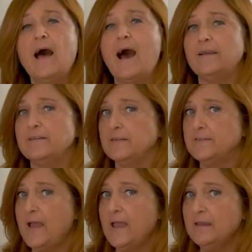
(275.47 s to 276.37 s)

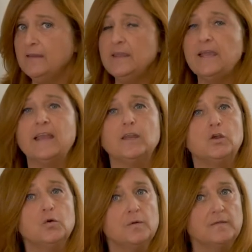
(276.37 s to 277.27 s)
understanding and
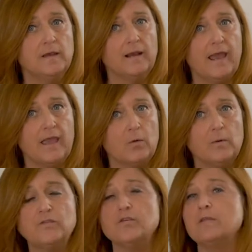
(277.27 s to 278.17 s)
using
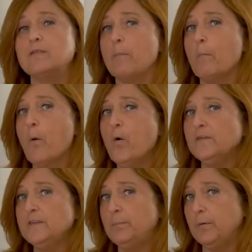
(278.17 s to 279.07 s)
language in the
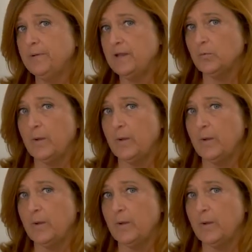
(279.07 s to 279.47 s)
most appropriate